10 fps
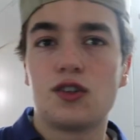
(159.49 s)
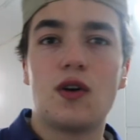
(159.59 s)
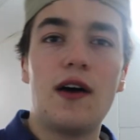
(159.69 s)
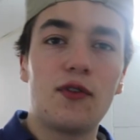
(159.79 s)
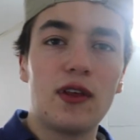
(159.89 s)

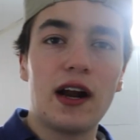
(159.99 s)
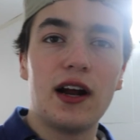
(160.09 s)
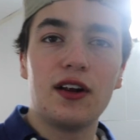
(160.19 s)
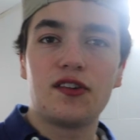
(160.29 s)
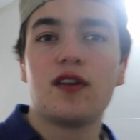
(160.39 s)
So after that,
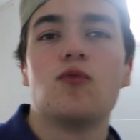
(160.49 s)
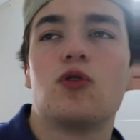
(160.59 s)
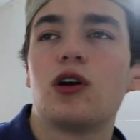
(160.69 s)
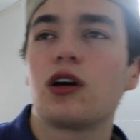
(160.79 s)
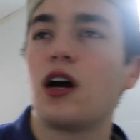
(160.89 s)
I did some
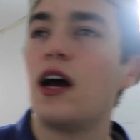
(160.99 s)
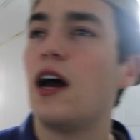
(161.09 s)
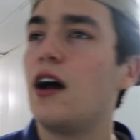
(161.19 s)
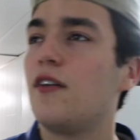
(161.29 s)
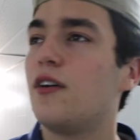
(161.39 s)
work. I
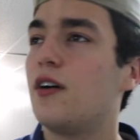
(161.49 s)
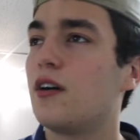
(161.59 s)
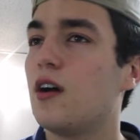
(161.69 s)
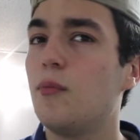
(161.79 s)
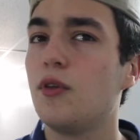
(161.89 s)
had
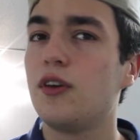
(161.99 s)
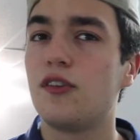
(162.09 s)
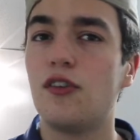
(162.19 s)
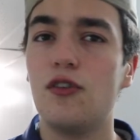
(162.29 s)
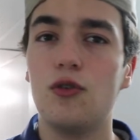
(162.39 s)
a couple
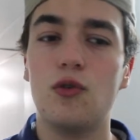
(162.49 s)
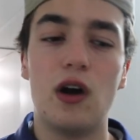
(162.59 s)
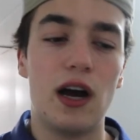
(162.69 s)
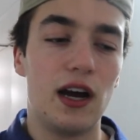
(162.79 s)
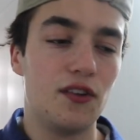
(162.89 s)
things to do.
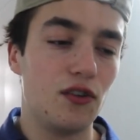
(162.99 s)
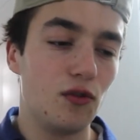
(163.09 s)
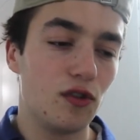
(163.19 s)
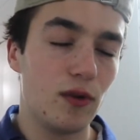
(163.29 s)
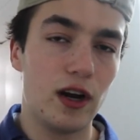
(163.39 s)
I had to
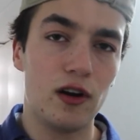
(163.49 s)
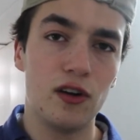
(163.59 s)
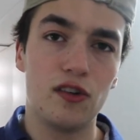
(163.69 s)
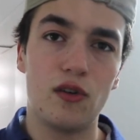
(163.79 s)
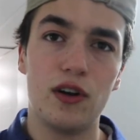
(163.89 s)
do some
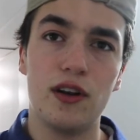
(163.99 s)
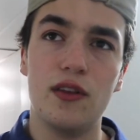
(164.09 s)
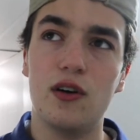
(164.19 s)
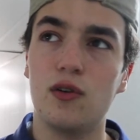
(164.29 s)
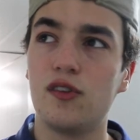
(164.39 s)
errands, so I did
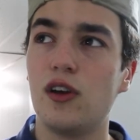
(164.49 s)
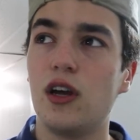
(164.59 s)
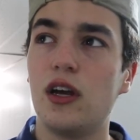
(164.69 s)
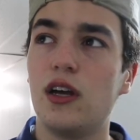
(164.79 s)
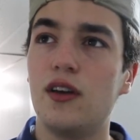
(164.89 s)
those
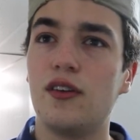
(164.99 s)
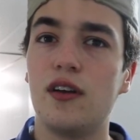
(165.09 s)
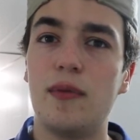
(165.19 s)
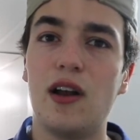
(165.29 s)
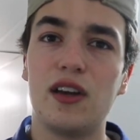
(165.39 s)

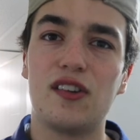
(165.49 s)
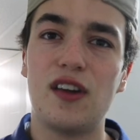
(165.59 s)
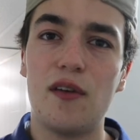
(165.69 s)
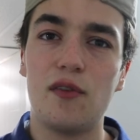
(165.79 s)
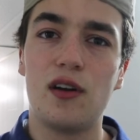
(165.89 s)
until about like
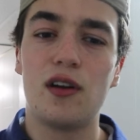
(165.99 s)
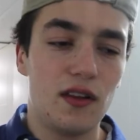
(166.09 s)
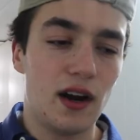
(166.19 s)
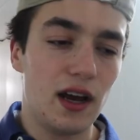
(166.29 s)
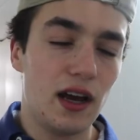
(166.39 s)
7.
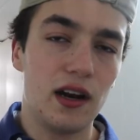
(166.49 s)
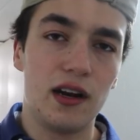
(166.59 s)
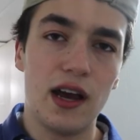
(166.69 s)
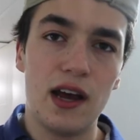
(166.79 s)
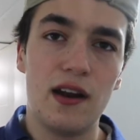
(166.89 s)
Then I ate
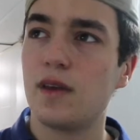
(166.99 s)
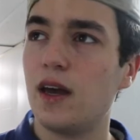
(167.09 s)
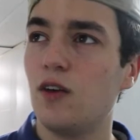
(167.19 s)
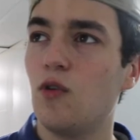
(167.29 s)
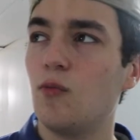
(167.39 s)
again. I
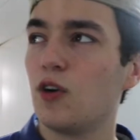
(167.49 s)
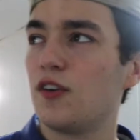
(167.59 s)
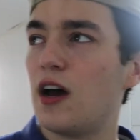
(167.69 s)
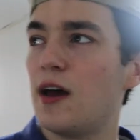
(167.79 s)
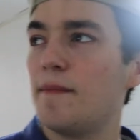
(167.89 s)
ate one more
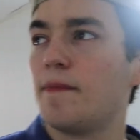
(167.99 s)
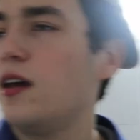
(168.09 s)
time.